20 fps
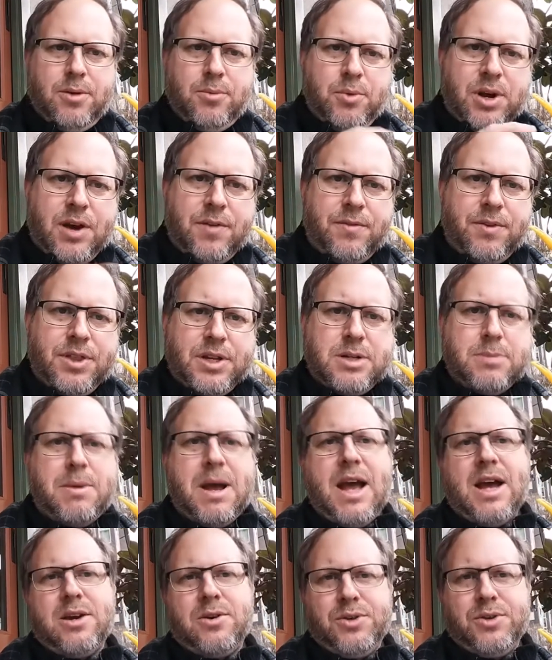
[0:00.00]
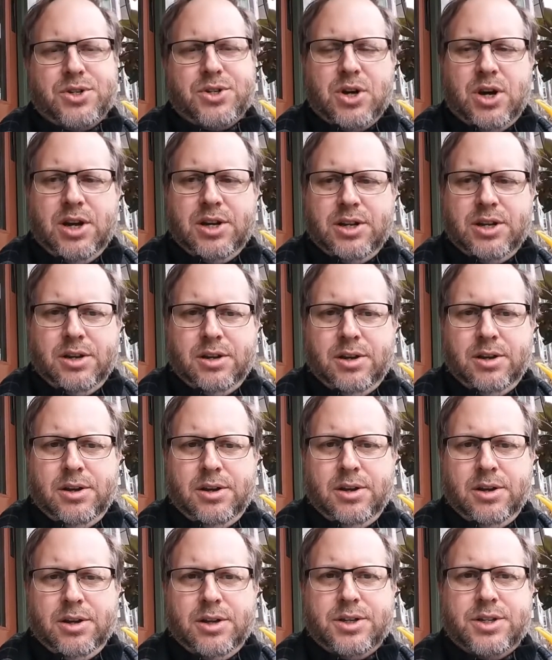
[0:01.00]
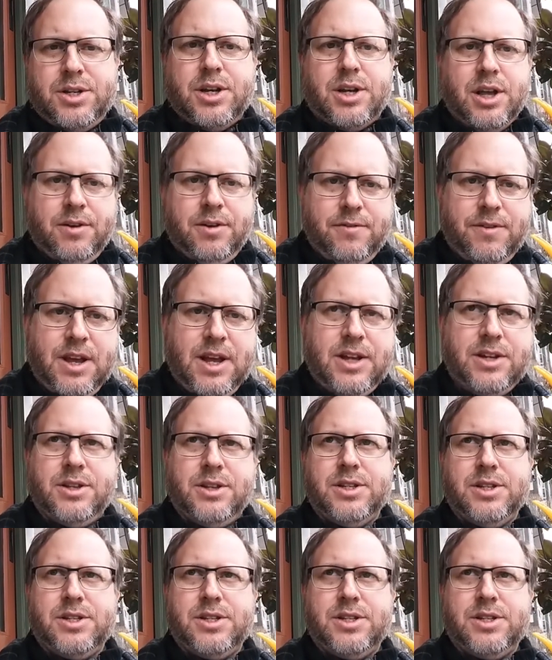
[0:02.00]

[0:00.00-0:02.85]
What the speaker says: whatever the tobacco is trying to convey to